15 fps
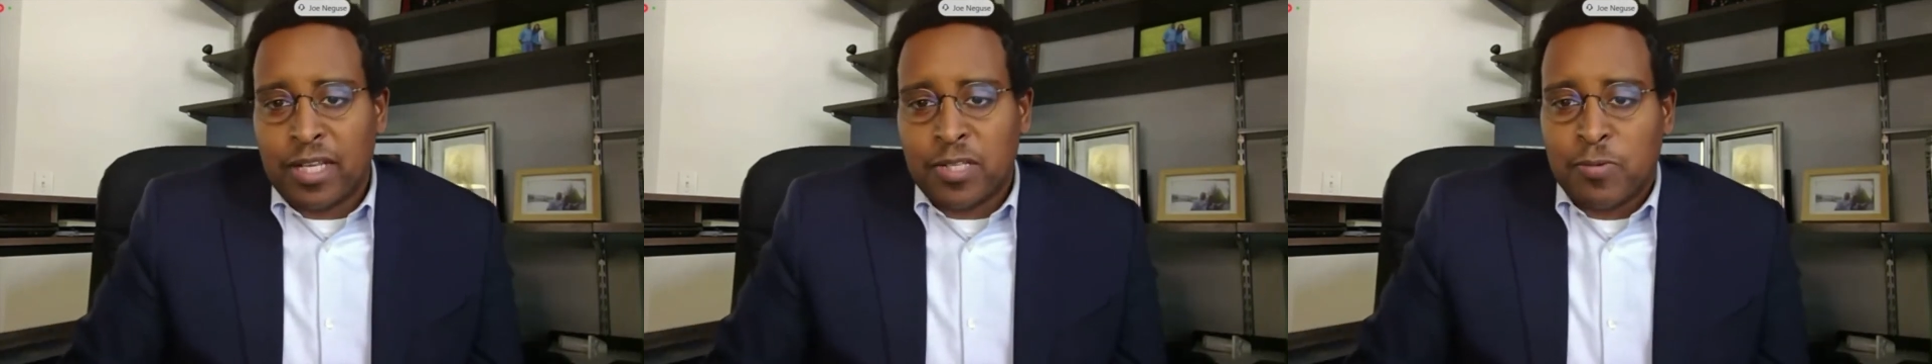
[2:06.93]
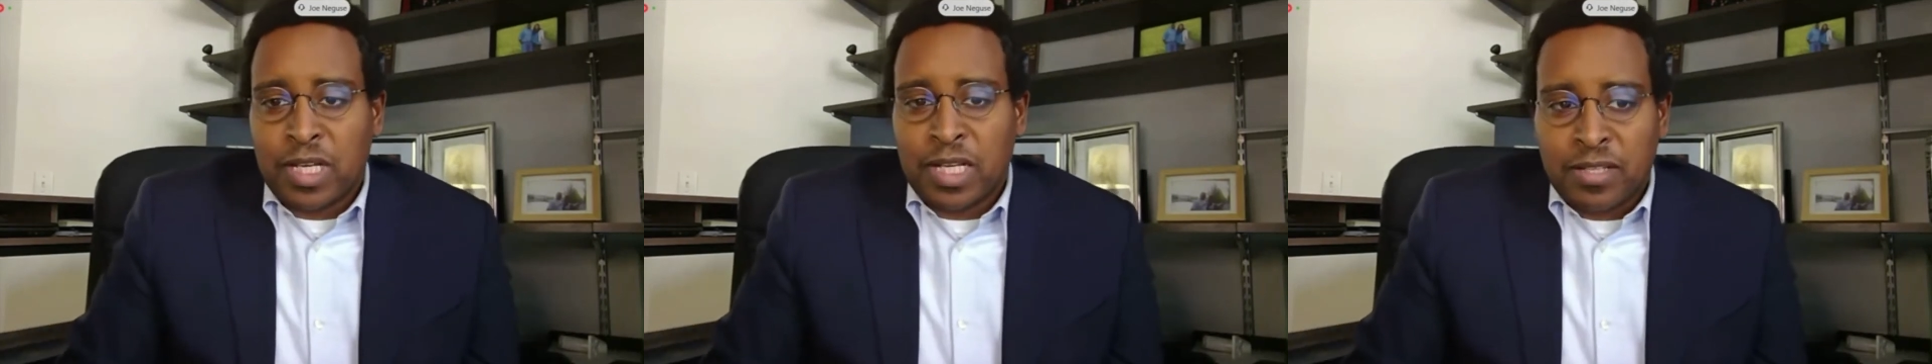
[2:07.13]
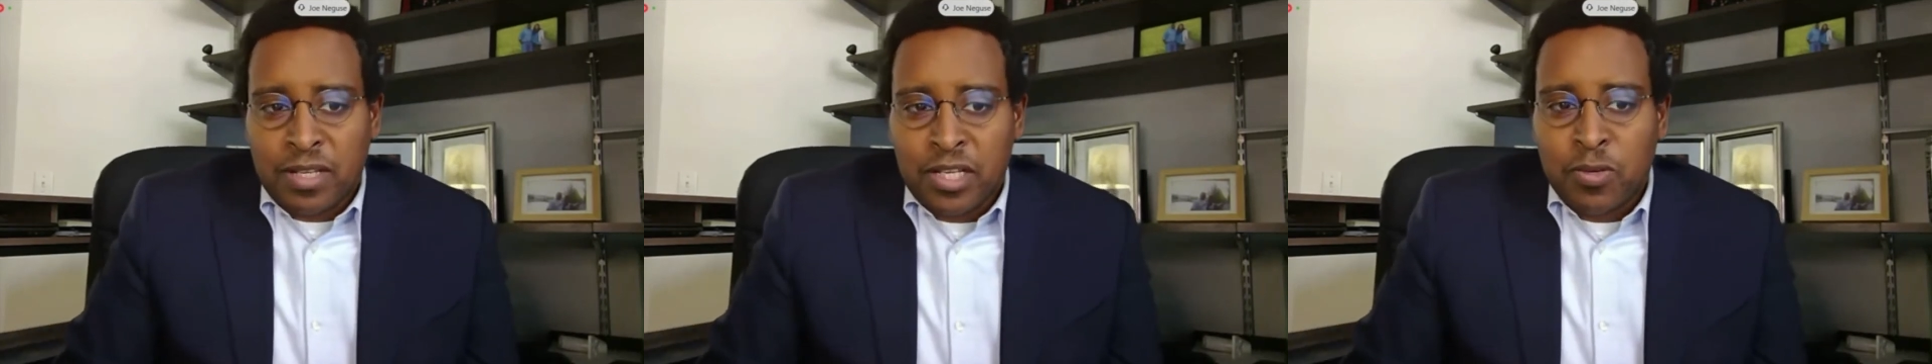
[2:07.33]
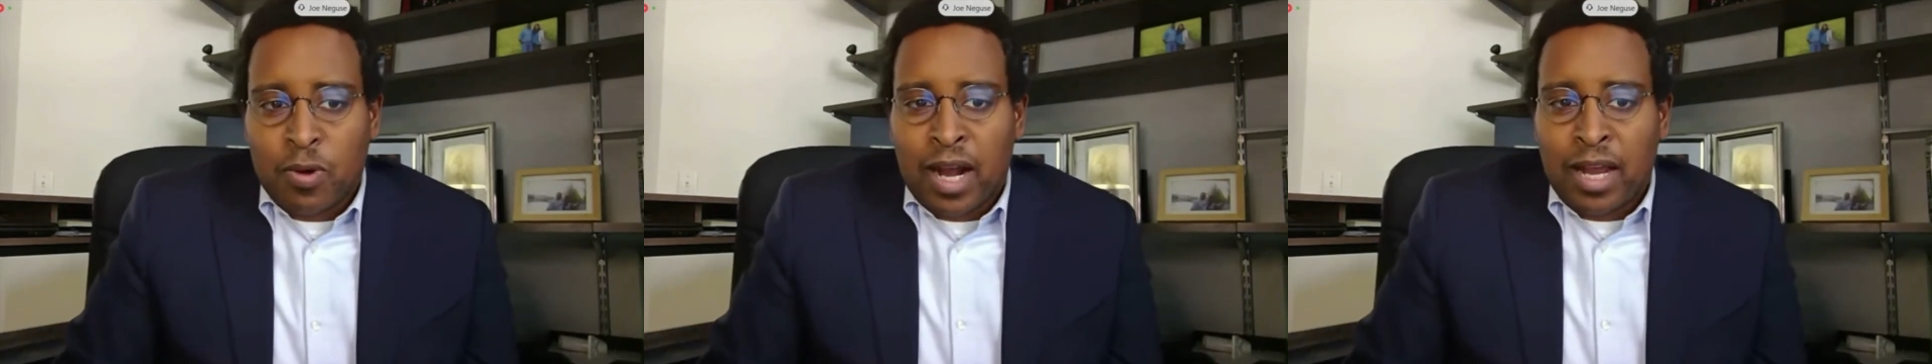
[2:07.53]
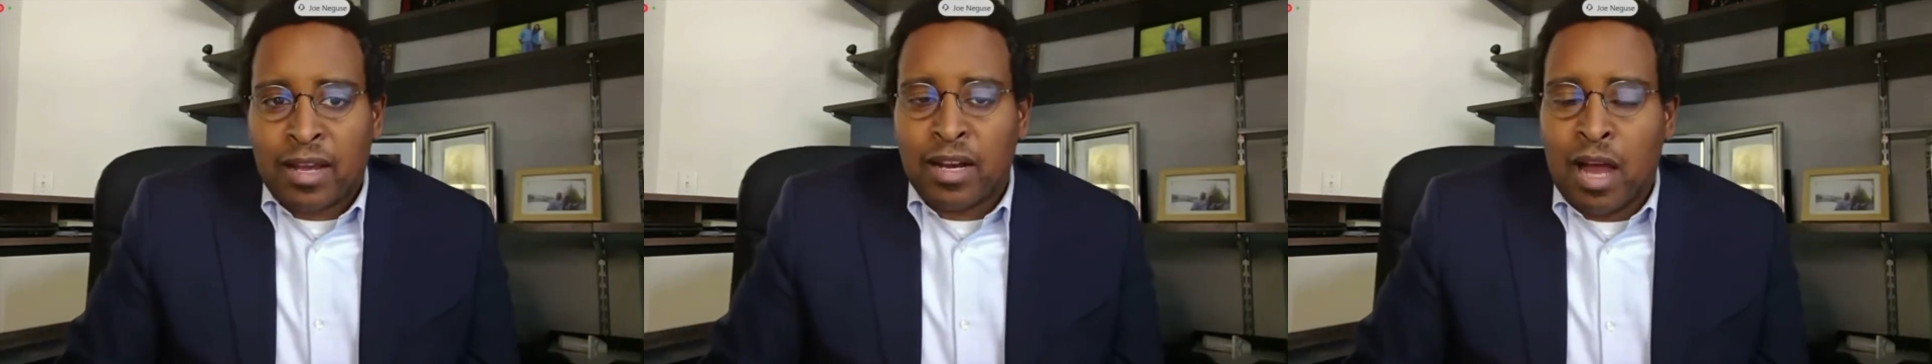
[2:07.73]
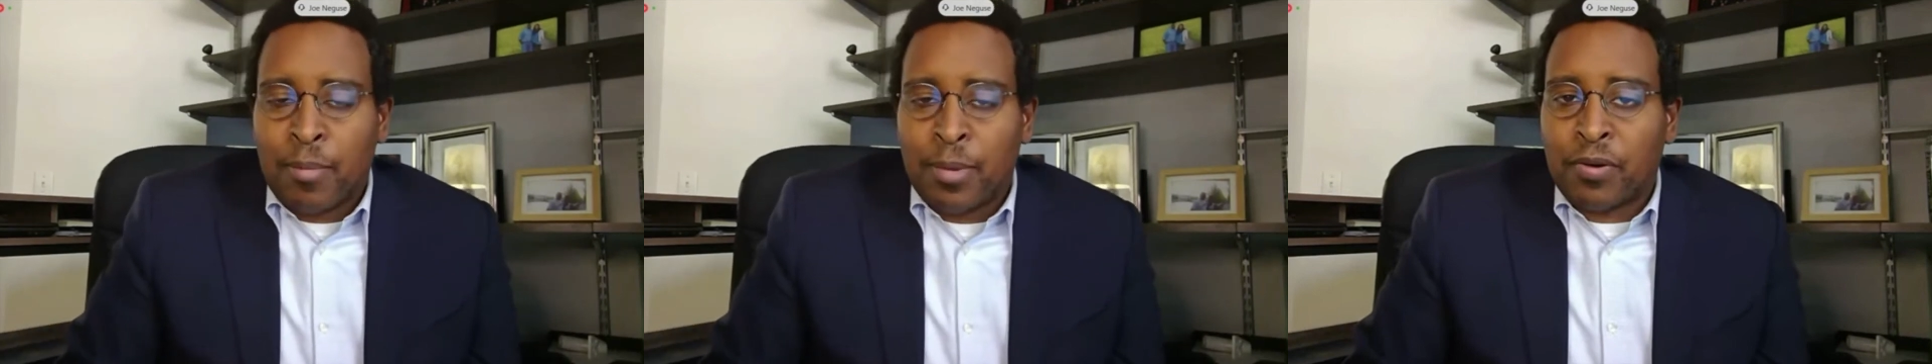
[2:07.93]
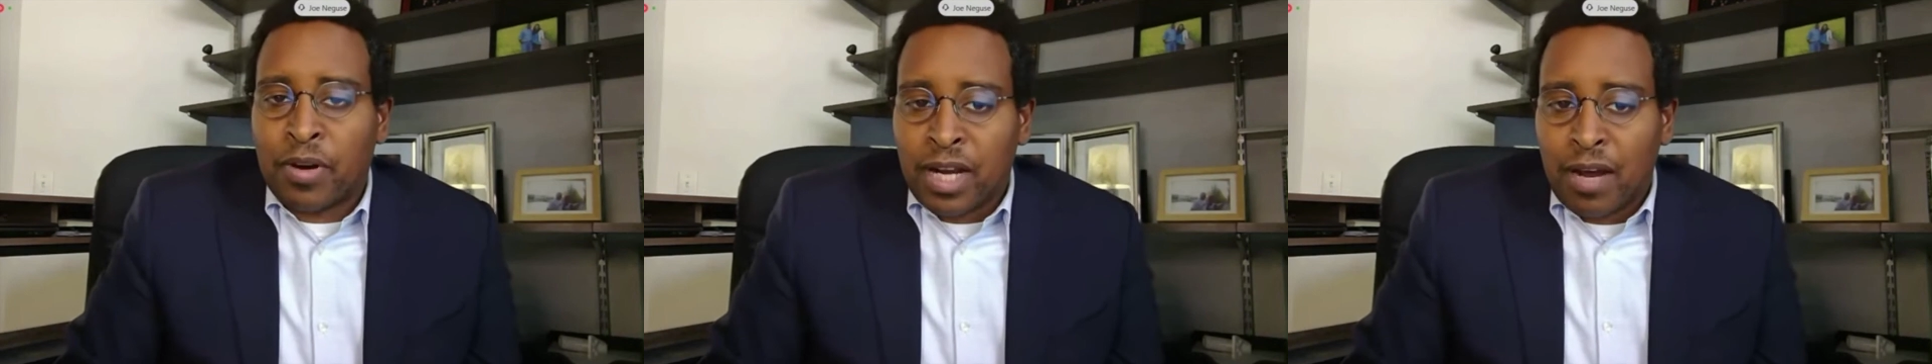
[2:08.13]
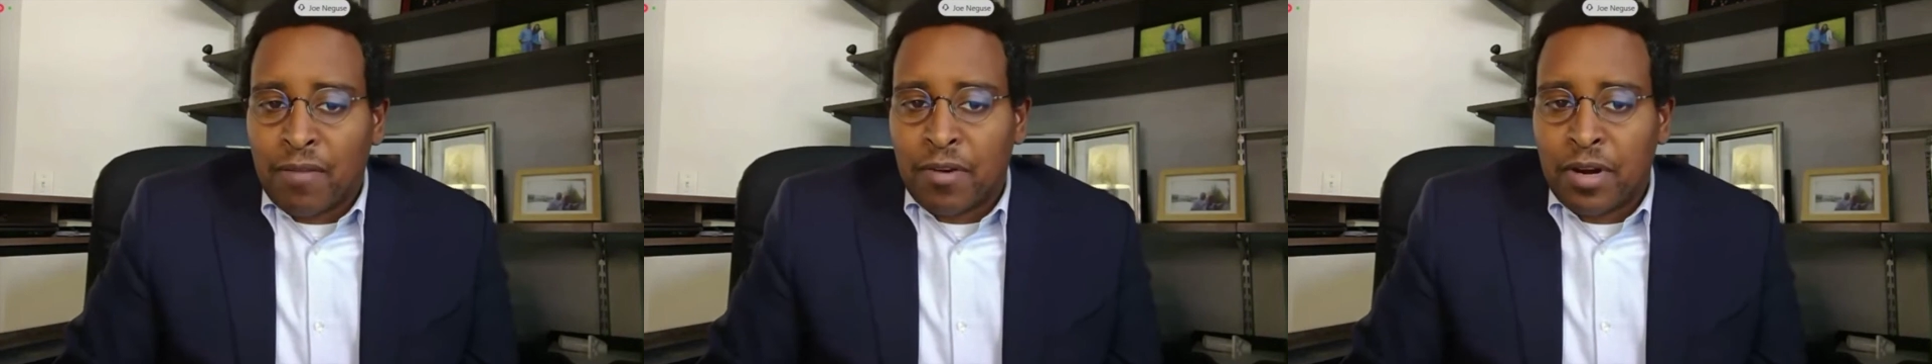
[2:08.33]
as we continue our economic
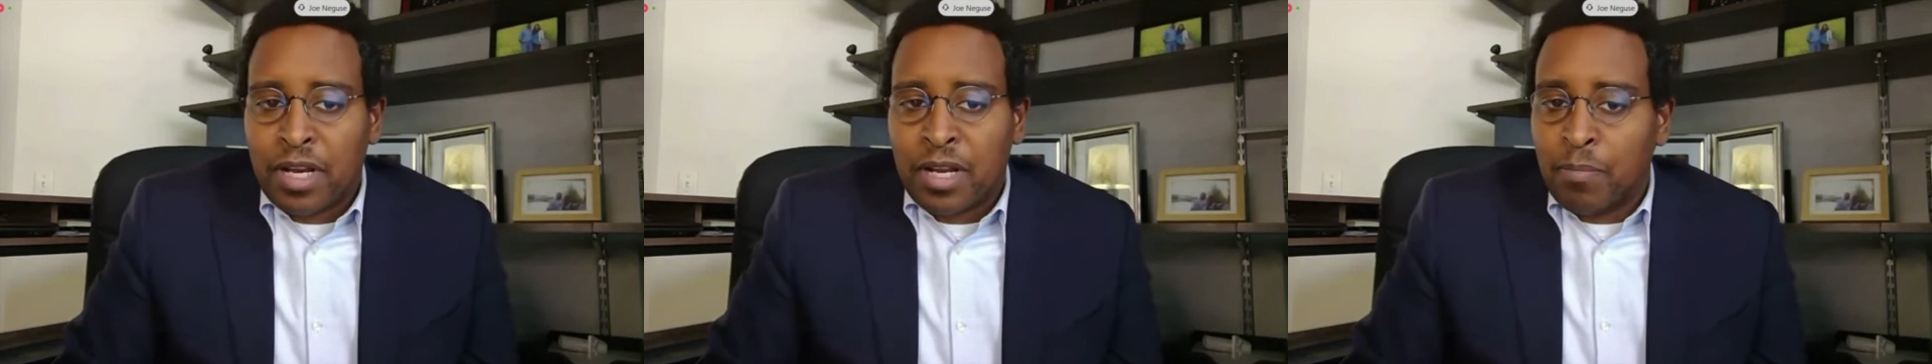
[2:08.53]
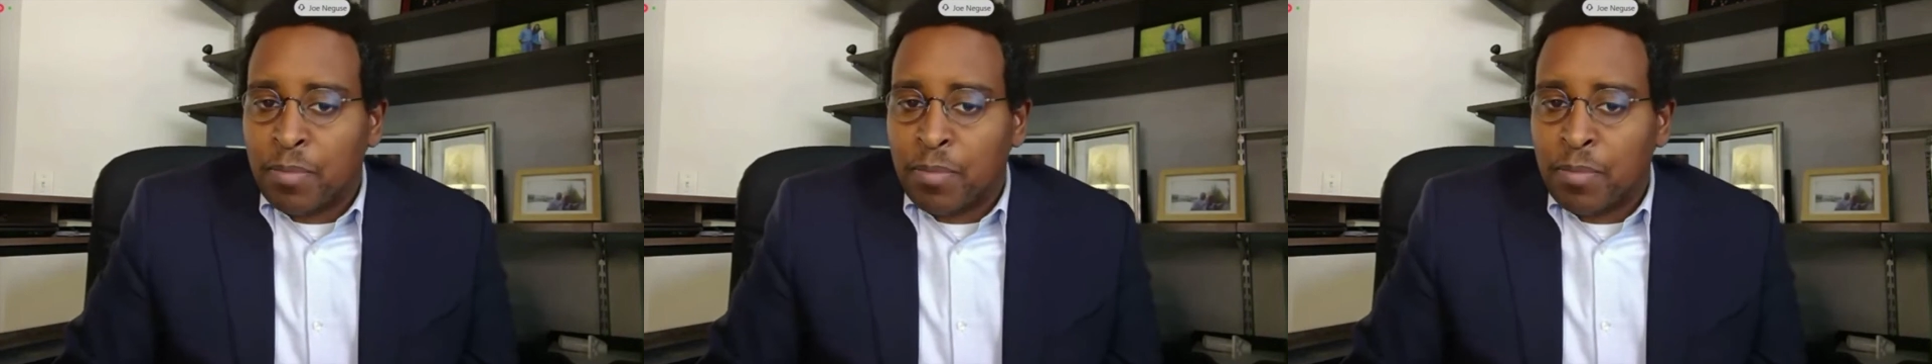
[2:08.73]
recovery